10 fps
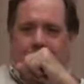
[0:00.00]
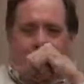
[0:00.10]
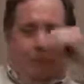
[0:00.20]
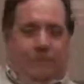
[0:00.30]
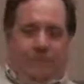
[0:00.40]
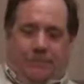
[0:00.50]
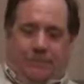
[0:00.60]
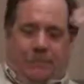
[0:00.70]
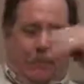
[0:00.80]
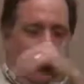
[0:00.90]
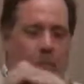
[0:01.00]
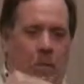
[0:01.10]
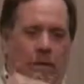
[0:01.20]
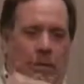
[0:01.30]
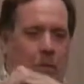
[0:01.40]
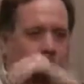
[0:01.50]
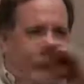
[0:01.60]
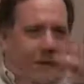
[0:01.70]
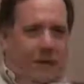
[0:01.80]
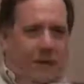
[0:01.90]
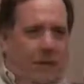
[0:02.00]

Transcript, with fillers: and went to Wolfgang